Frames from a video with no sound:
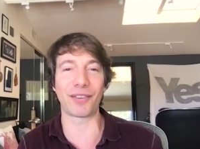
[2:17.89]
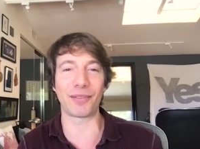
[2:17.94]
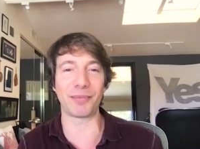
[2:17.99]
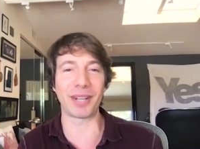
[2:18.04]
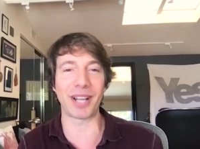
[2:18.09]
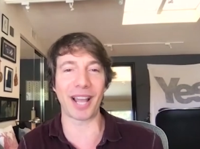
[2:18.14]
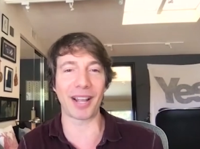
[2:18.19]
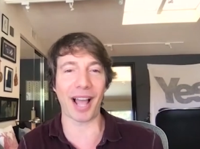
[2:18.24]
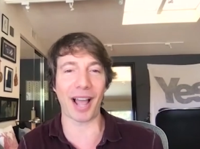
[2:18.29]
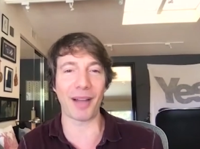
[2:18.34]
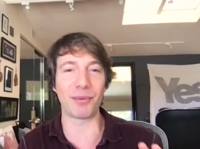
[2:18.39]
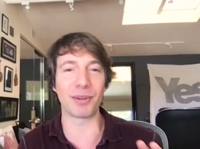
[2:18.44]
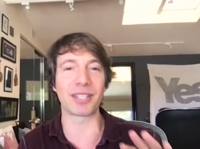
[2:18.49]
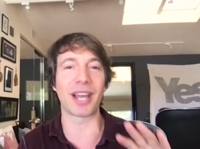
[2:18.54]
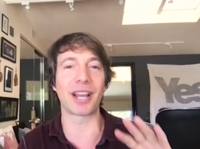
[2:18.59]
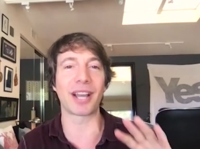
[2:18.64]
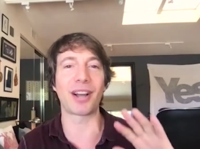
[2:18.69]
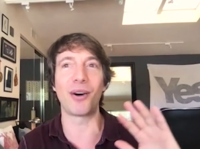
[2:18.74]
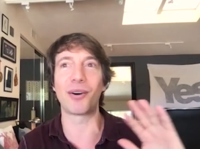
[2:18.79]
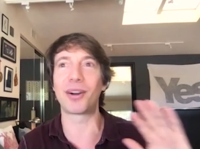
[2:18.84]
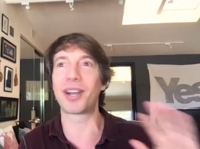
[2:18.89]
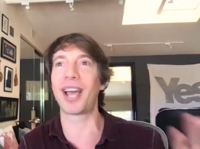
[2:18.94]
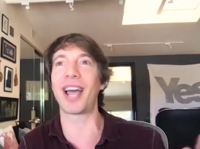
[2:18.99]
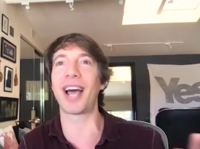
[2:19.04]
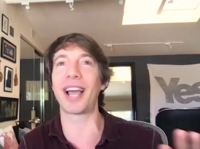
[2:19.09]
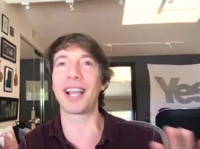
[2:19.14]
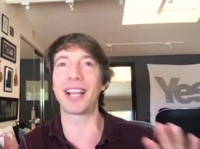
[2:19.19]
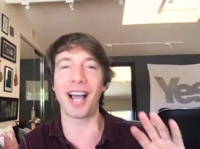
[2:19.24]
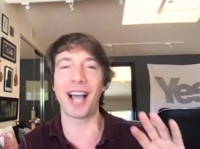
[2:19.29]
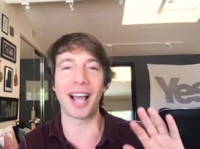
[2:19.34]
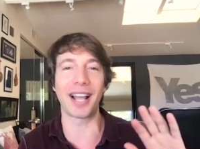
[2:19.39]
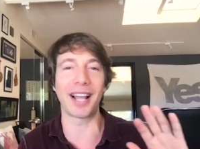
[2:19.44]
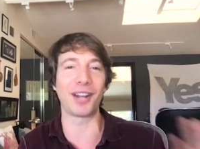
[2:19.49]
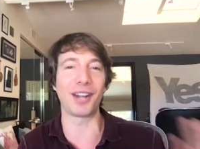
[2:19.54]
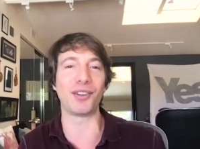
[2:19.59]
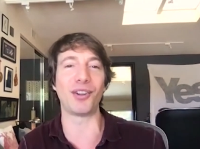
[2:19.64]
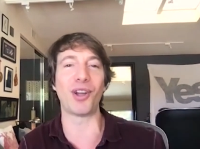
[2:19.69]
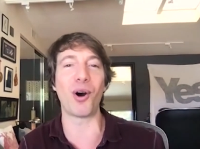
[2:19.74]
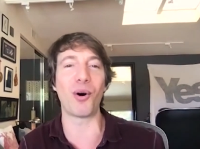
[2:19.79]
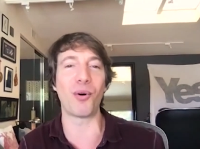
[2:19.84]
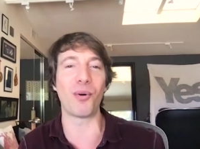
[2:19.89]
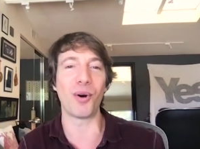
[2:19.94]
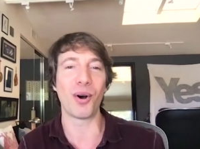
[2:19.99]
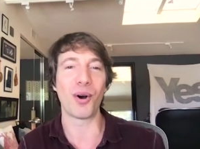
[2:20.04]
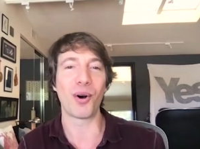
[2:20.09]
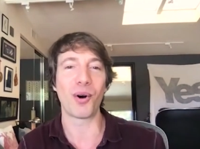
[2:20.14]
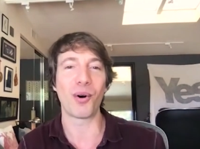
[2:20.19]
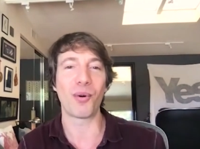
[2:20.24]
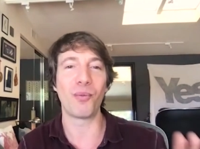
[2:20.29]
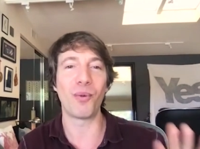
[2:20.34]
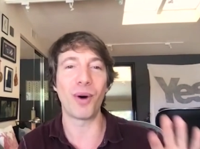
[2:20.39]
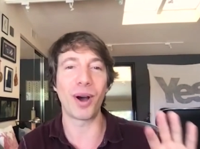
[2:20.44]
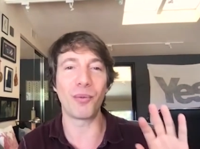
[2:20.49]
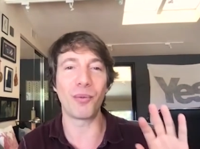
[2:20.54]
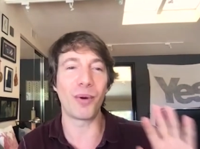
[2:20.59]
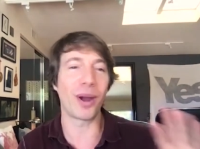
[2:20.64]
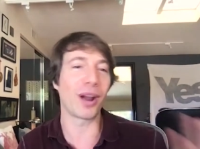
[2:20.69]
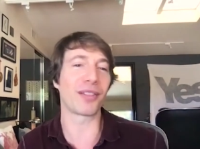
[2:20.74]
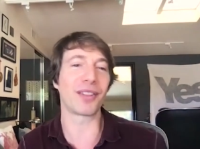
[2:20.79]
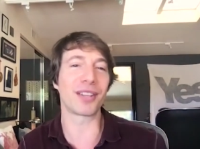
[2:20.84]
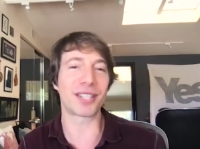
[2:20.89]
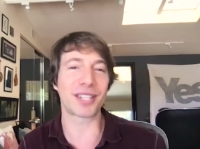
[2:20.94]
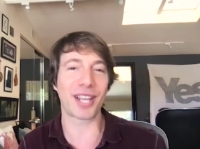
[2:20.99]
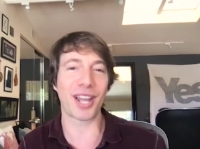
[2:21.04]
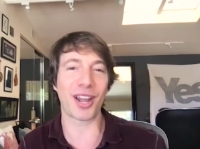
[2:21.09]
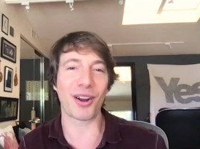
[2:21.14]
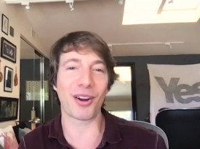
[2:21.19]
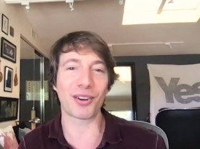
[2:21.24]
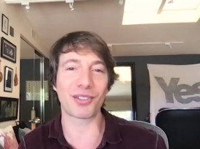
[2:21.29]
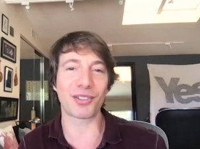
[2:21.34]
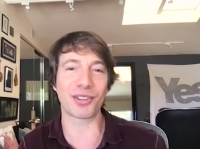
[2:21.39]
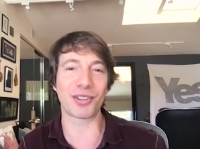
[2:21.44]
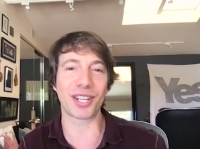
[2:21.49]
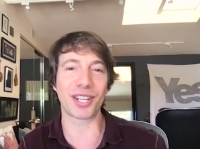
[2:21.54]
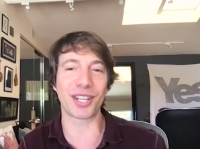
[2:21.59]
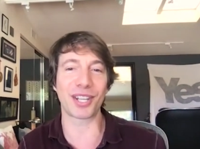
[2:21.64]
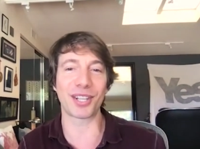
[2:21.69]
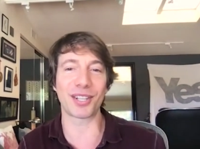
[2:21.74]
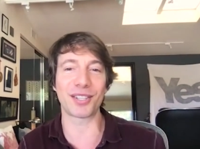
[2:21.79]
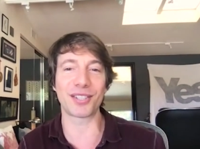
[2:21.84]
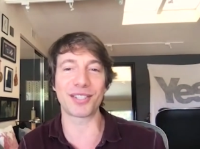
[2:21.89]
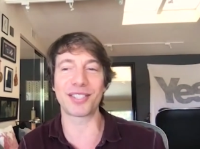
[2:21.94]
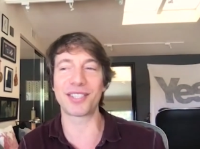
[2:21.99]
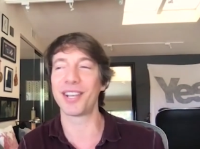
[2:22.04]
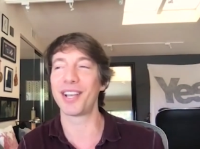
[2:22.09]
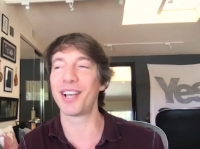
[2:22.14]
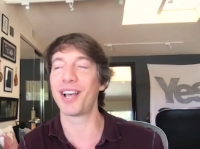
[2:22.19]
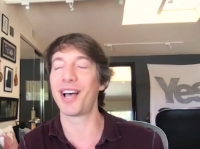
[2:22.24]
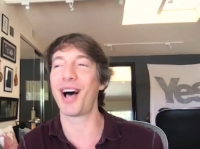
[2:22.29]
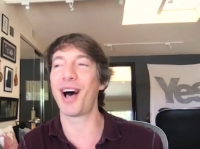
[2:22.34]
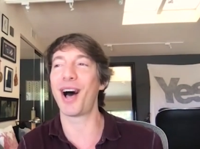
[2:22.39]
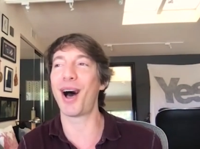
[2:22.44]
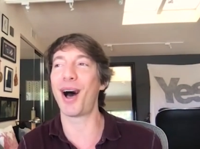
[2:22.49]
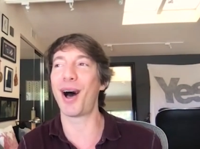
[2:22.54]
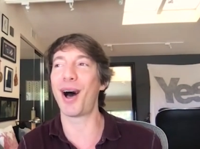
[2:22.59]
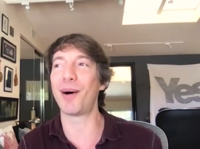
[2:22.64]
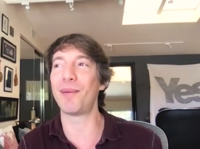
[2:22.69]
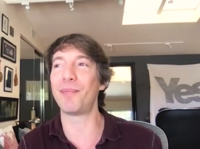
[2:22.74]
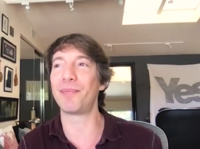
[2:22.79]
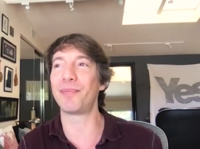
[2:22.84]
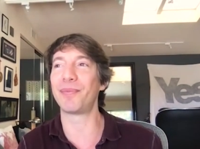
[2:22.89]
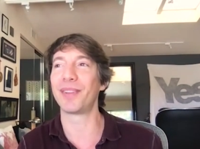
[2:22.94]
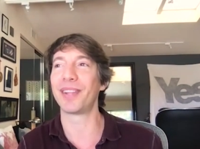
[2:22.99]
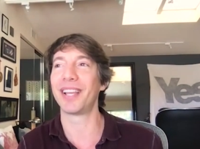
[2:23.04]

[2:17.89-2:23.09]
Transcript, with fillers: me i, I was like okay I, I, I know what where this character is um